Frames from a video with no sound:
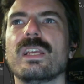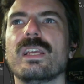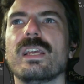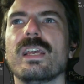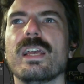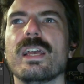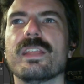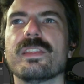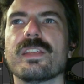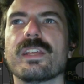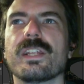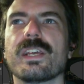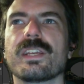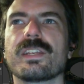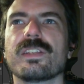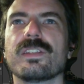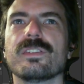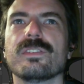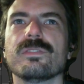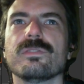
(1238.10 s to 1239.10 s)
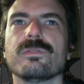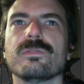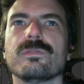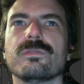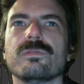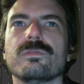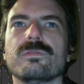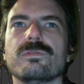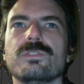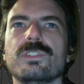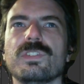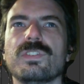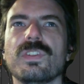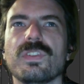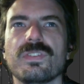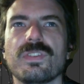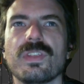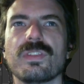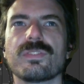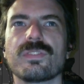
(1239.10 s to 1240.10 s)
And then I can just
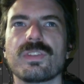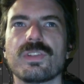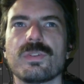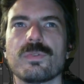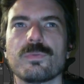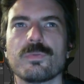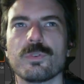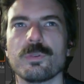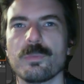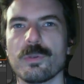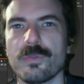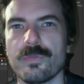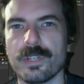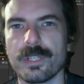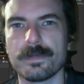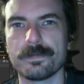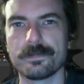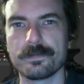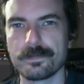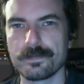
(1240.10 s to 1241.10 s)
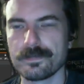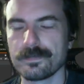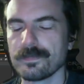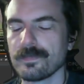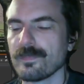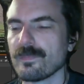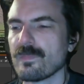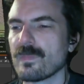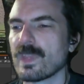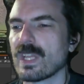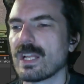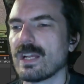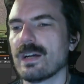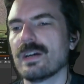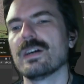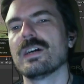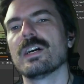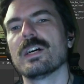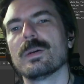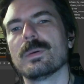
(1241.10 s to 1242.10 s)
as easily remove it.
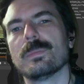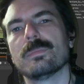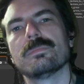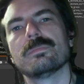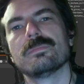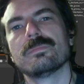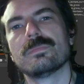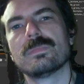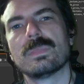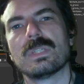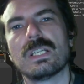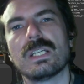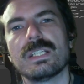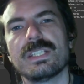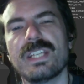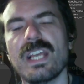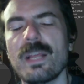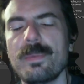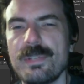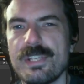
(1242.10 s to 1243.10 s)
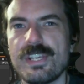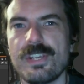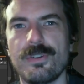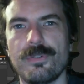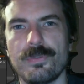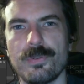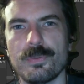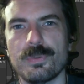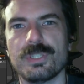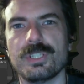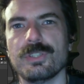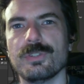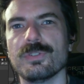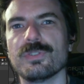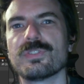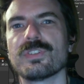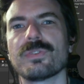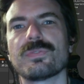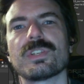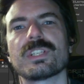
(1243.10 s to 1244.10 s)
You gotta be careful when you do
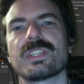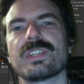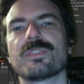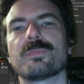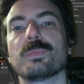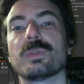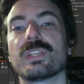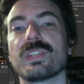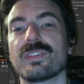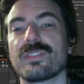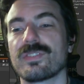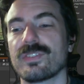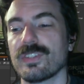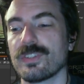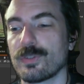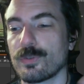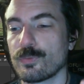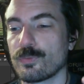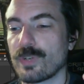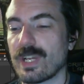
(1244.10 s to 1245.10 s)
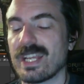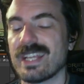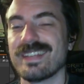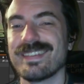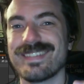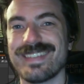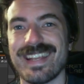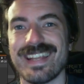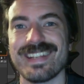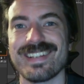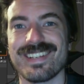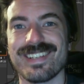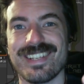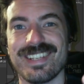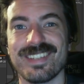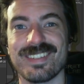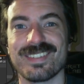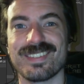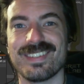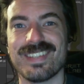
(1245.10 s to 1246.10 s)
stuff like this because the terrain data
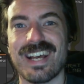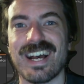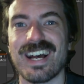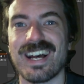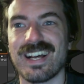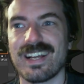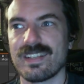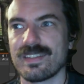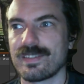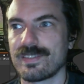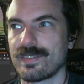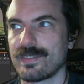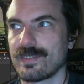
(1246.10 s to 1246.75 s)
is not,